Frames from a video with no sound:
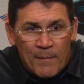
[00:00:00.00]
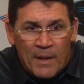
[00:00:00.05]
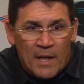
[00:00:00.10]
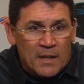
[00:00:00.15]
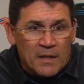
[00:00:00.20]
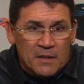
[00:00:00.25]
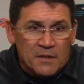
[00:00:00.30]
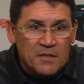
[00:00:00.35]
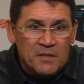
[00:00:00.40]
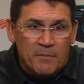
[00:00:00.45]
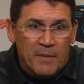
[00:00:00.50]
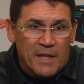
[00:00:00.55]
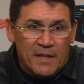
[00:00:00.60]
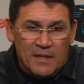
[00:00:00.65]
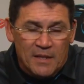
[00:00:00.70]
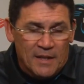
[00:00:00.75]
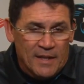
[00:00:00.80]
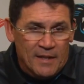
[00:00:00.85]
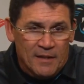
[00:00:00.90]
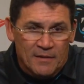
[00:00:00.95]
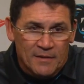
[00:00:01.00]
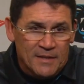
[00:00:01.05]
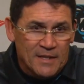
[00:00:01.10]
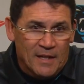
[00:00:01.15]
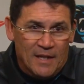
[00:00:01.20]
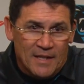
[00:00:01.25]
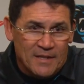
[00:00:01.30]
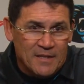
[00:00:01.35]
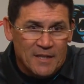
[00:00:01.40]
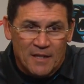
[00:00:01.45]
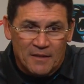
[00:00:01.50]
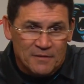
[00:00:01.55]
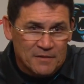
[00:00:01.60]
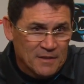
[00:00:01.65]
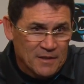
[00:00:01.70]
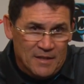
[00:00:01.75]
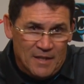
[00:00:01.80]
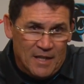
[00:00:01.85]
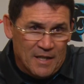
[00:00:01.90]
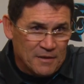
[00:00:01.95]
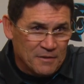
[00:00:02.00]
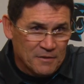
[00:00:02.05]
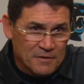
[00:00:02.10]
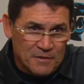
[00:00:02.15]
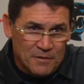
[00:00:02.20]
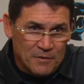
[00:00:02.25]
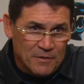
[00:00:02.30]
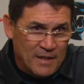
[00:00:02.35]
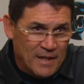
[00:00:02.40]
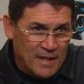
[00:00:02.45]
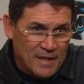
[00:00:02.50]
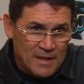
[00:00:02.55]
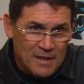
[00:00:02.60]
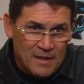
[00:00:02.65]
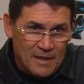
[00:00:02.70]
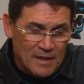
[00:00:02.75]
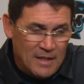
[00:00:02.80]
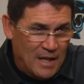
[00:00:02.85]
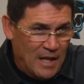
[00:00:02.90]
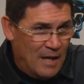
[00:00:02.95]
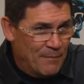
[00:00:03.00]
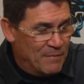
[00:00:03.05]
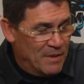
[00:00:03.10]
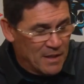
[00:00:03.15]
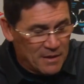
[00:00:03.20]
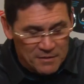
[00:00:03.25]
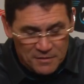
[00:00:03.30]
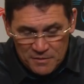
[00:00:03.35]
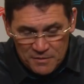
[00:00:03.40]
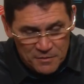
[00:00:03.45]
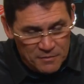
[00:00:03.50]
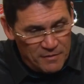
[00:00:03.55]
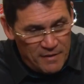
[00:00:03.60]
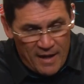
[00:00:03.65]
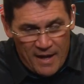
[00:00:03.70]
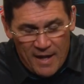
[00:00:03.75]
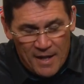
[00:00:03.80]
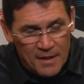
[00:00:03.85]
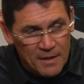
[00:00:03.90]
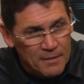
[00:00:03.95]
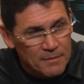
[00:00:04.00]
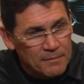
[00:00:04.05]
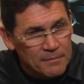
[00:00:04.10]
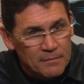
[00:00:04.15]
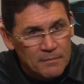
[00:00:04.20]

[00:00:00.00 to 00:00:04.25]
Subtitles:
I'm not going to speculate until I talk to the doctors, okay? I'm not going to do that.